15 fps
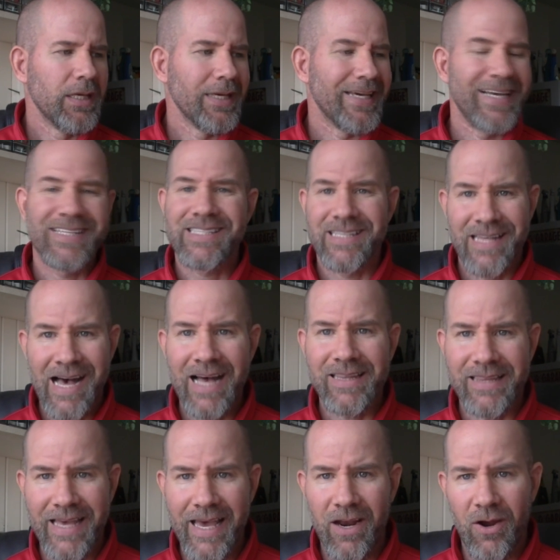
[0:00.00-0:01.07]
It's
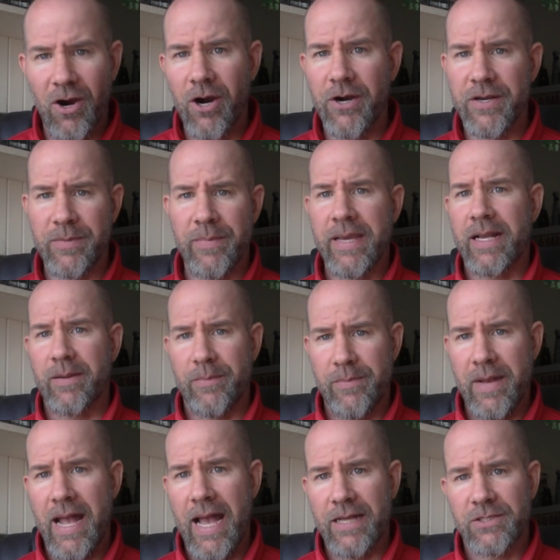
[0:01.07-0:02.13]
not that hard to make a
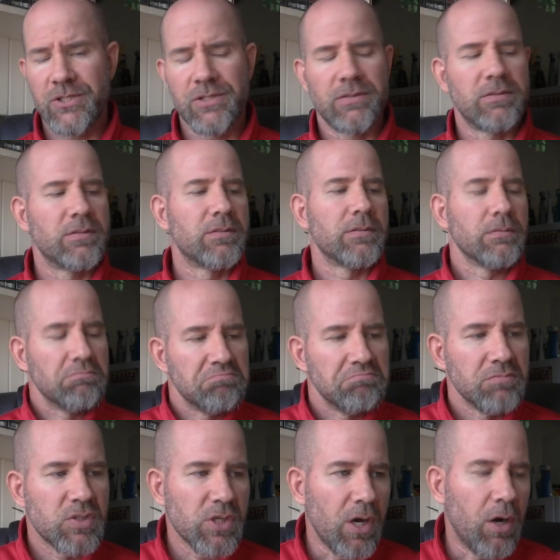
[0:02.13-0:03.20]
match.
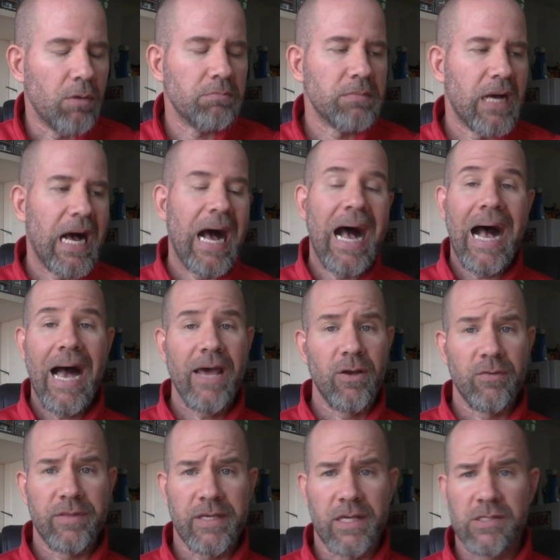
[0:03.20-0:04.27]
So, I
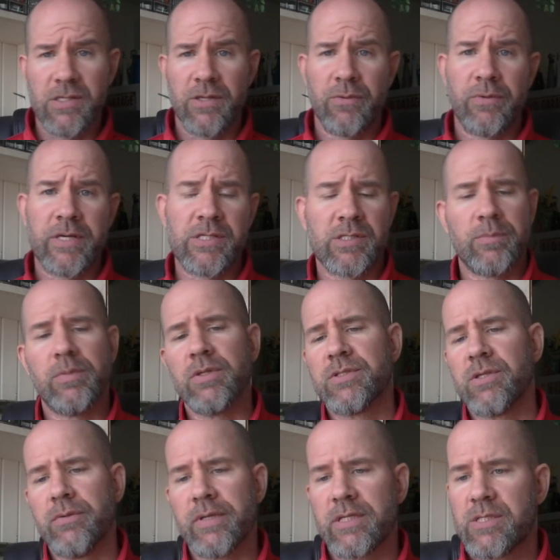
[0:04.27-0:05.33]
don't think it's unreasonable
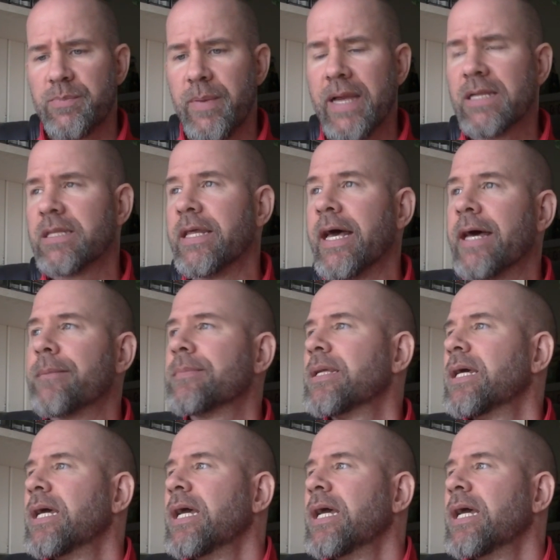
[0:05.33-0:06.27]
to expect that.